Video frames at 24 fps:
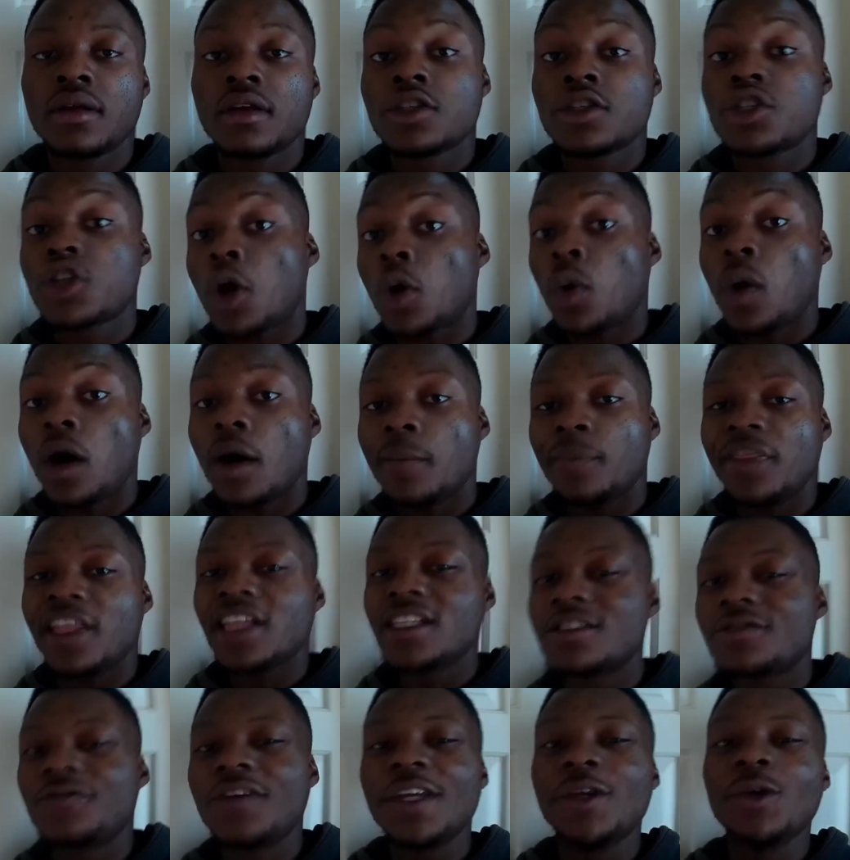So
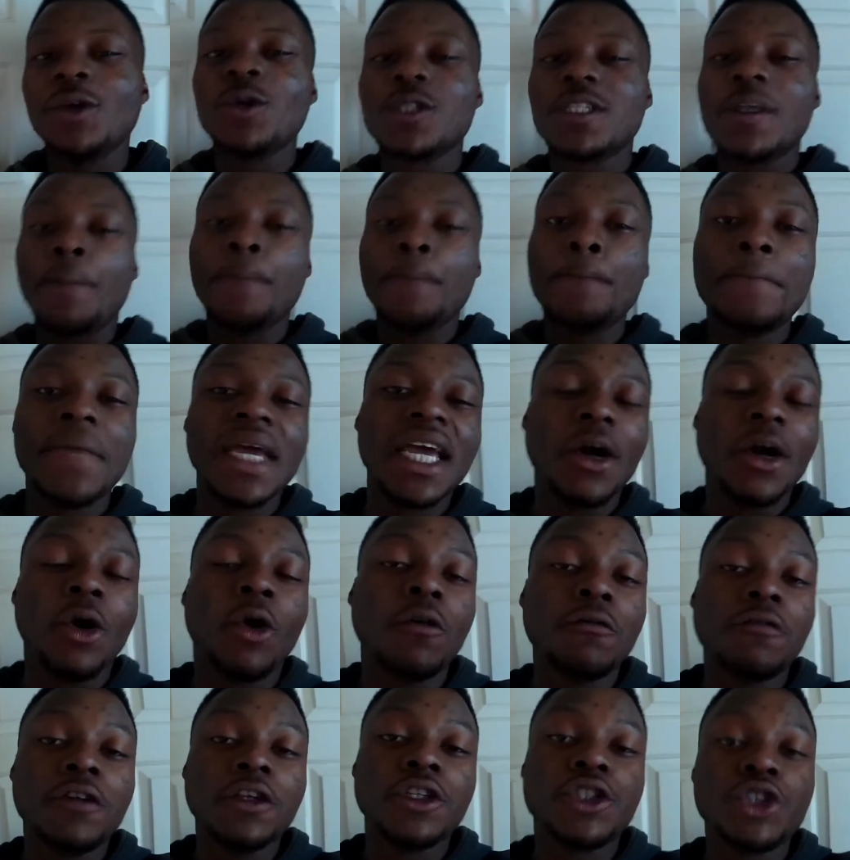this video is a bit
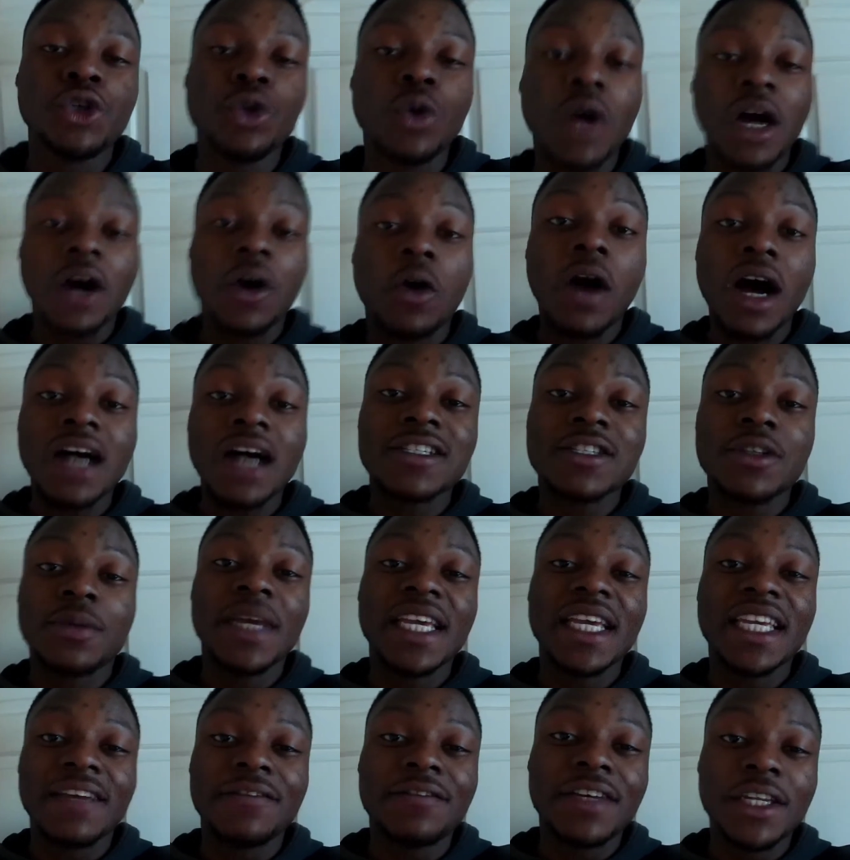overdue. I got asked to
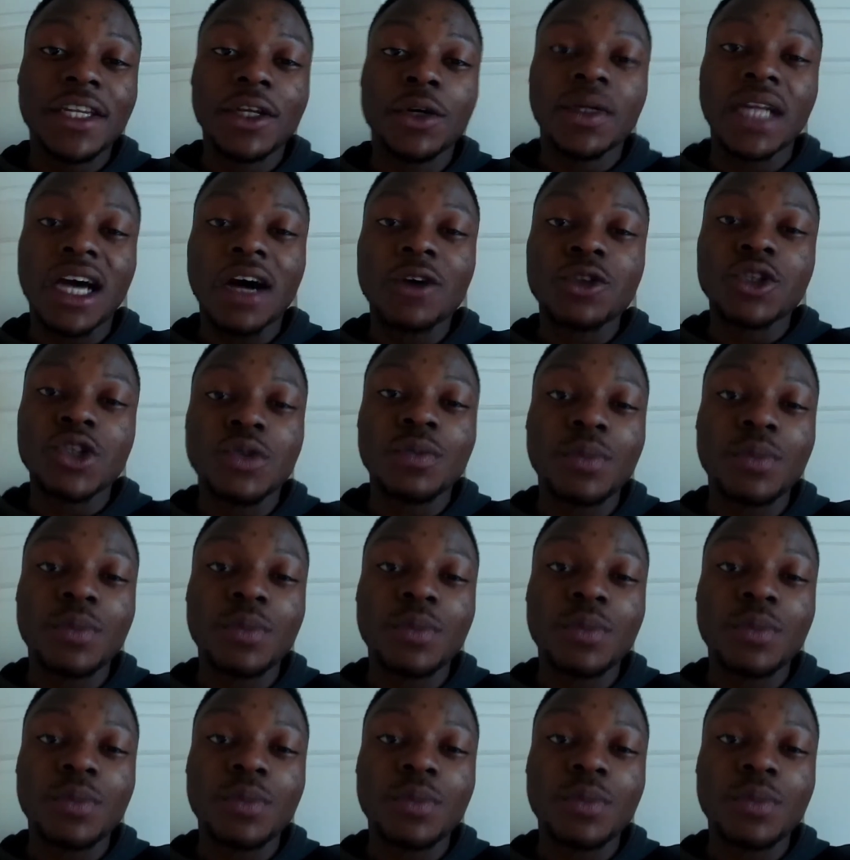make a video now to